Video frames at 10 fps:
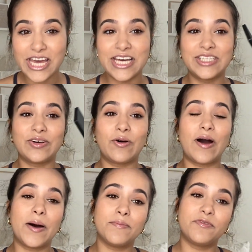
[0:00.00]
So
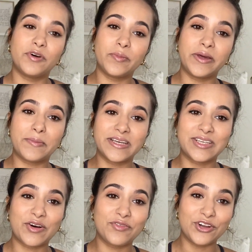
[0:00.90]
I'm filming
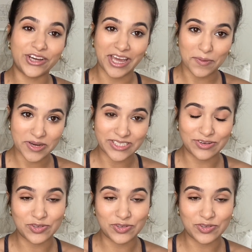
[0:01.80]
myself looking at myself,